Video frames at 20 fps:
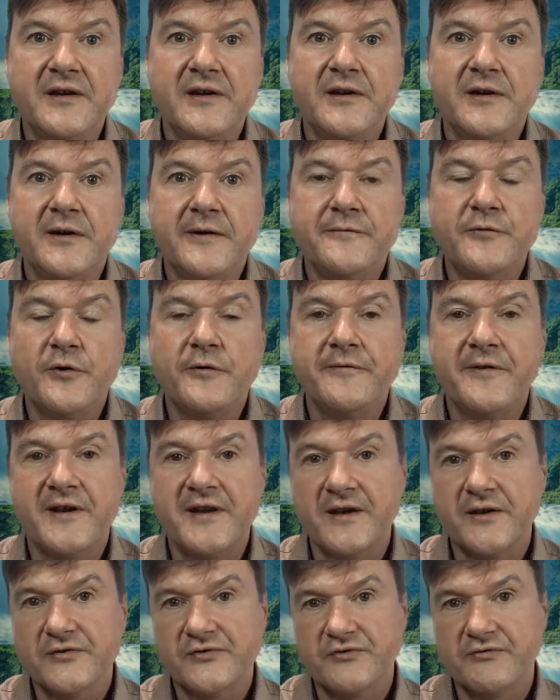of your
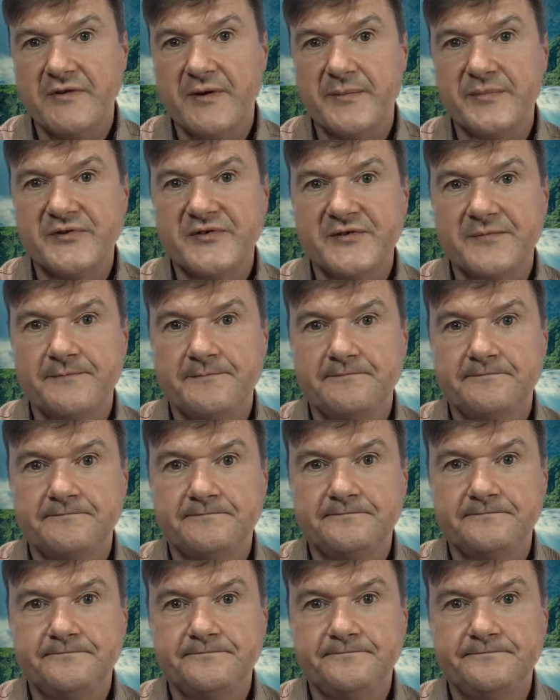video script.
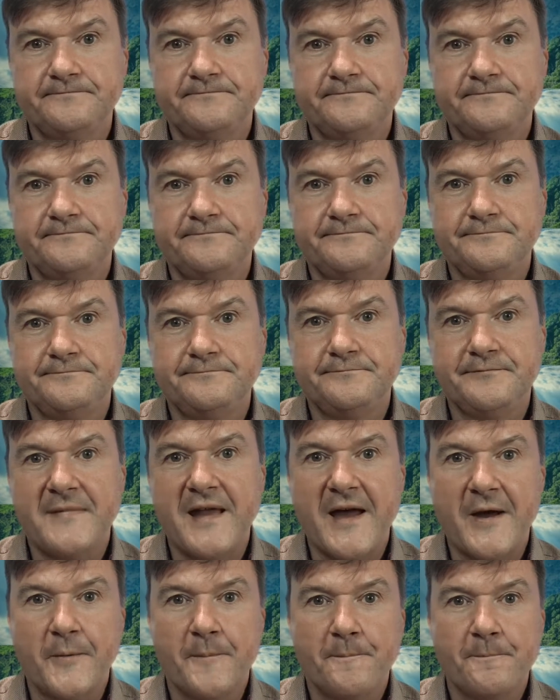
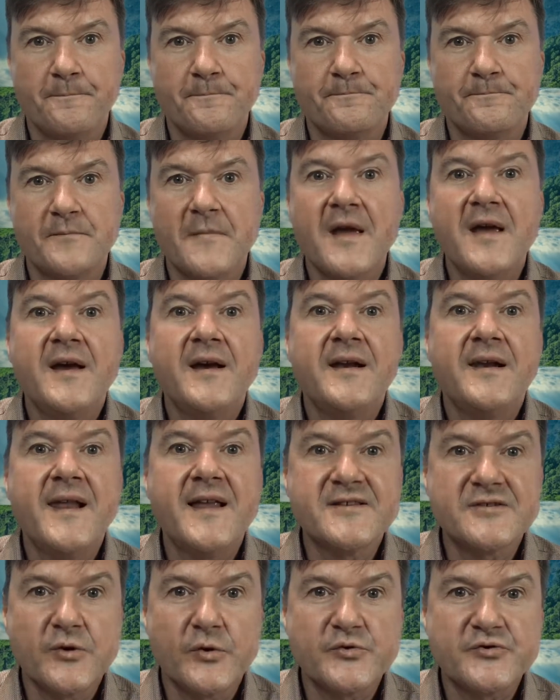Now,
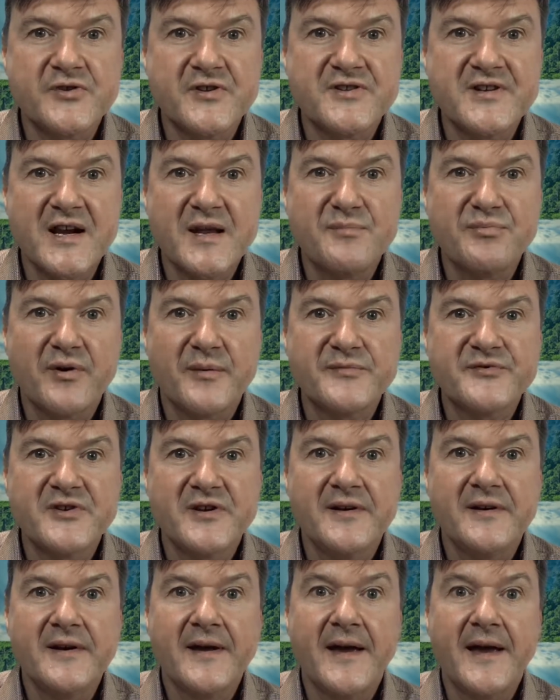let's launch the
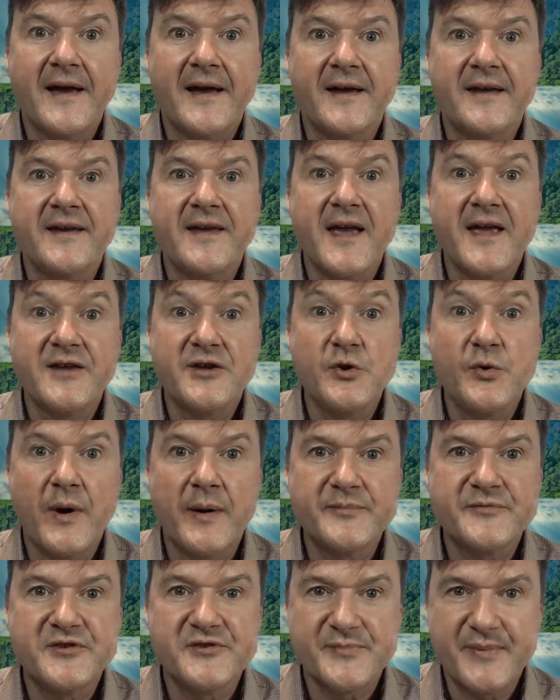teleprompter and get you
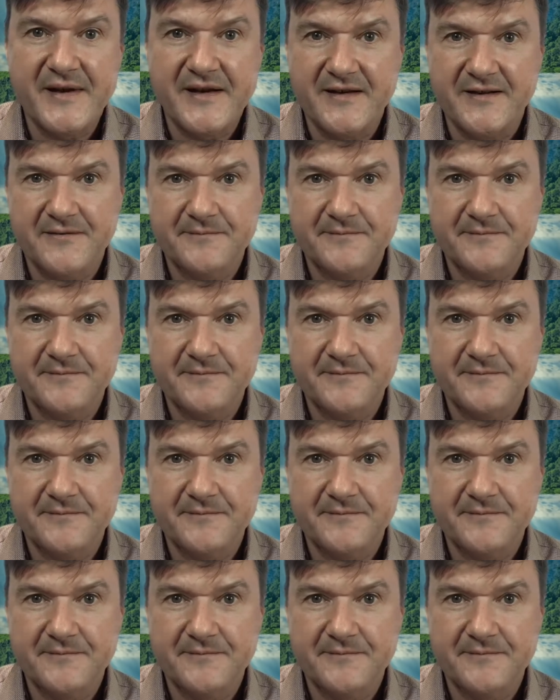up to speed.